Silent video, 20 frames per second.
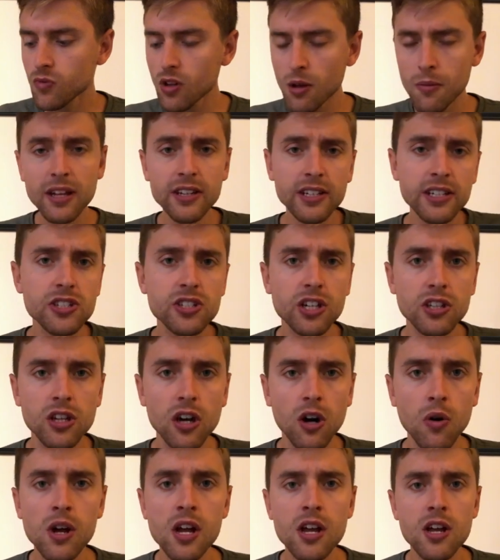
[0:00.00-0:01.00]
I think it's good
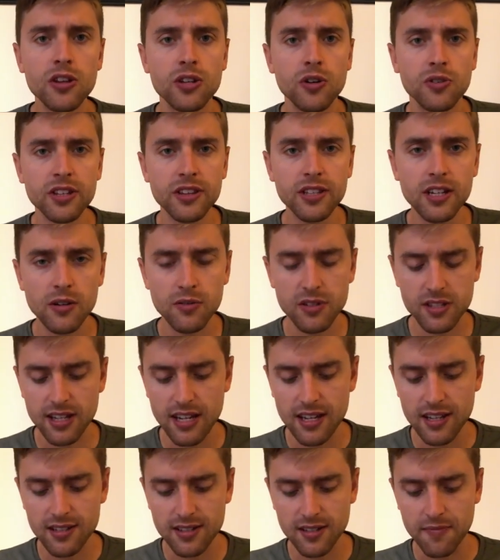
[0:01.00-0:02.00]
though. The only thing I would
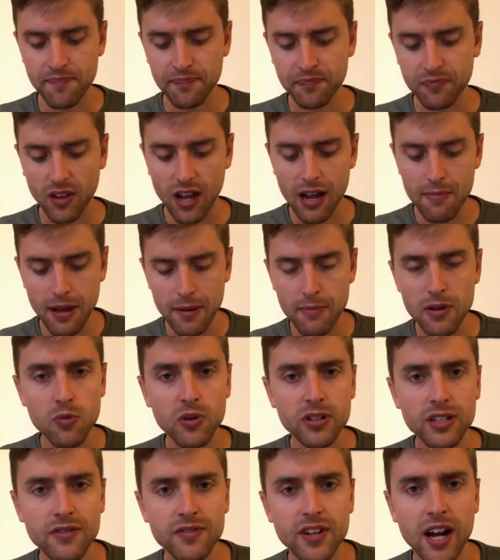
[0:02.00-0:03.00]
say is I maybe
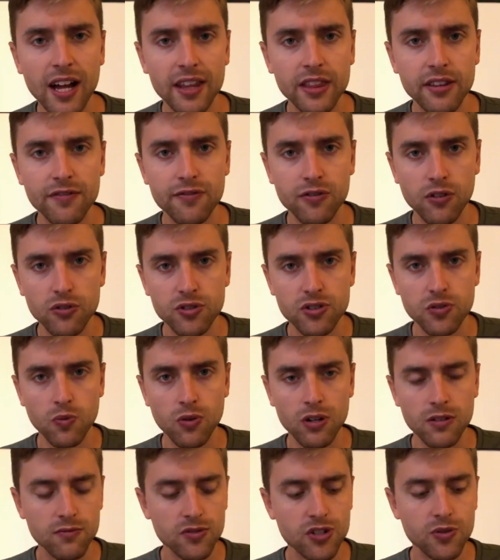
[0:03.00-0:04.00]
wouldn't have gotten the frozen
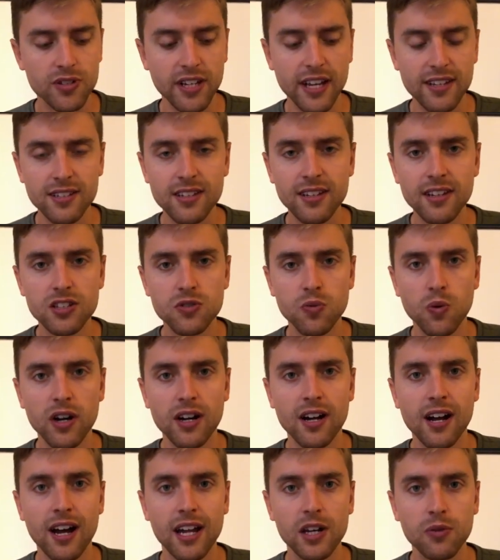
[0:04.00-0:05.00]
one. She was asking us what
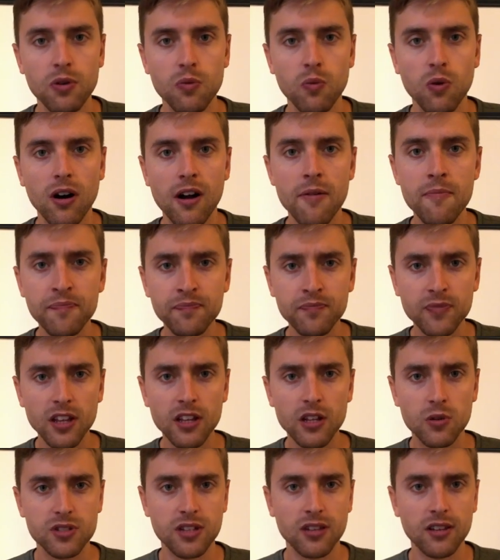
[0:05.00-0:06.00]
kind we want.
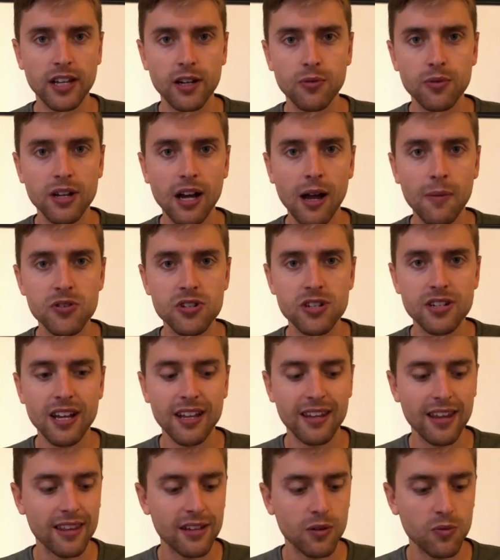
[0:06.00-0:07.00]
There was a liquid option,
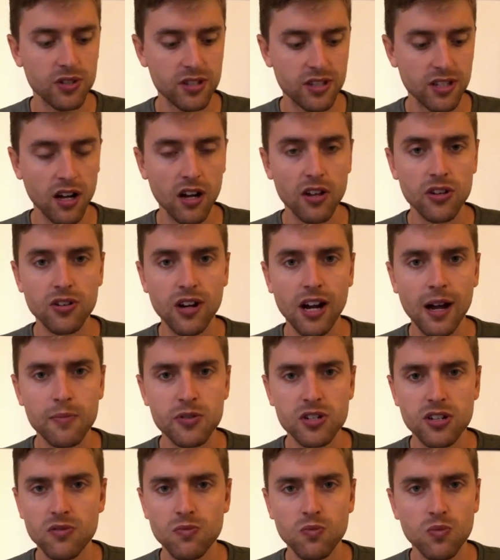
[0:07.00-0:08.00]
and then there was the other
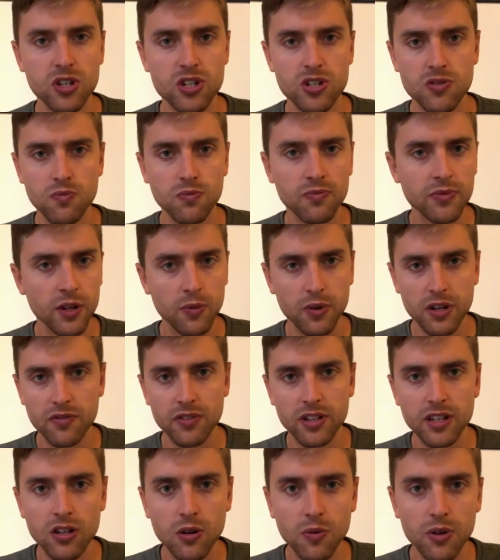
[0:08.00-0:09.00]
option, which we didn't
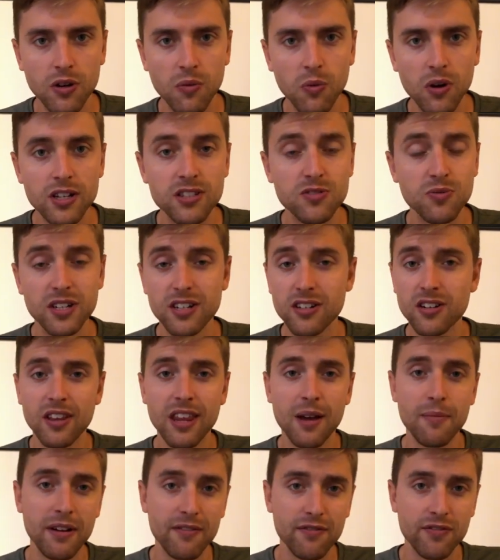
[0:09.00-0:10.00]
really know what it was. We didn't know
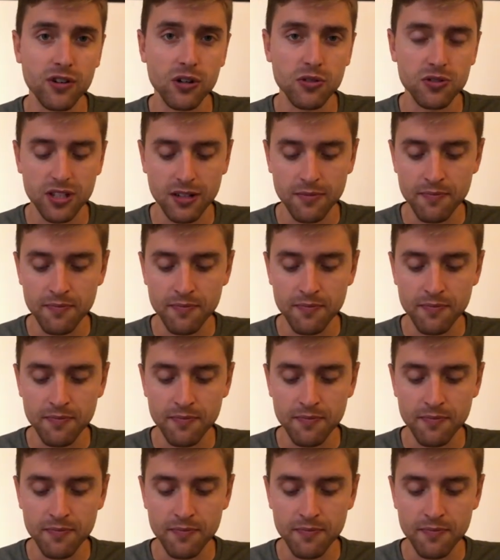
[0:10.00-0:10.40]
that meant frozen.